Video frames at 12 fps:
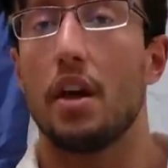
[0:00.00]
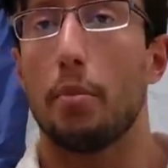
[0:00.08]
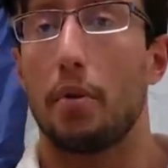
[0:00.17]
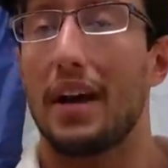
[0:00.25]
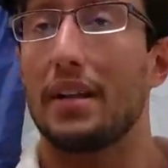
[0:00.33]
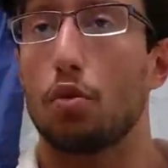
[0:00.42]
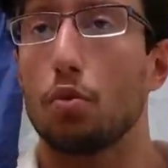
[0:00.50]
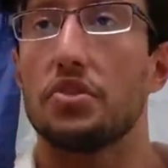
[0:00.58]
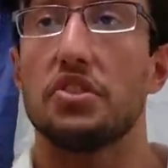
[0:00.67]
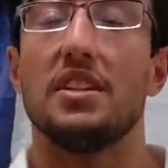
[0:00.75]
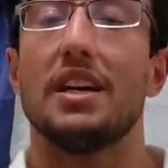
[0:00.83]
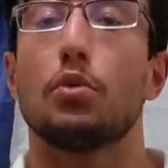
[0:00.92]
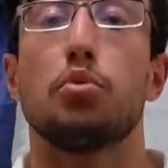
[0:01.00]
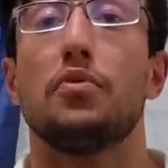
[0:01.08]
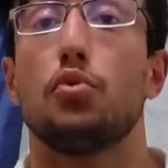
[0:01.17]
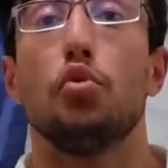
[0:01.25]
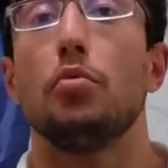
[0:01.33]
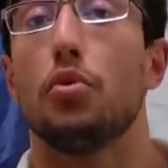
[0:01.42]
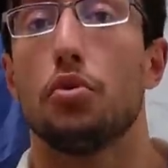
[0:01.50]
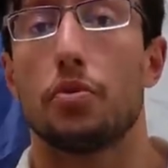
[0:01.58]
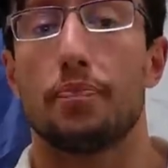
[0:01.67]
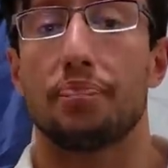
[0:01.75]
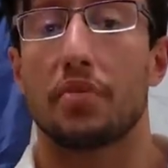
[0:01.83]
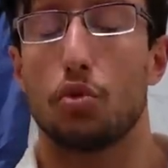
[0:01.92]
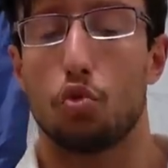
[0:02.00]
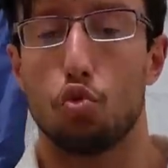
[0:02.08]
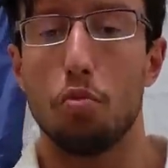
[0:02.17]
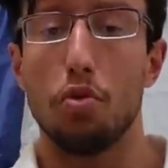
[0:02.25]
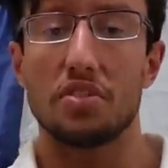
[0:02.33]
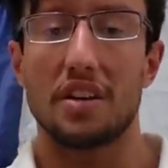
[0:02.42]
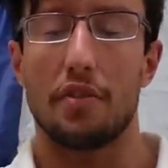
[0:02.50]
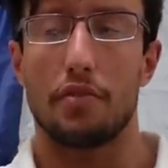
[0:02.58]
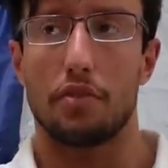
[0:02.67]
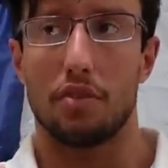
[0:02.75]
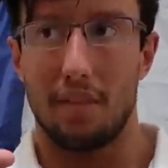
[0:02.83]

But I don't see that with Zoomers. Zoomers have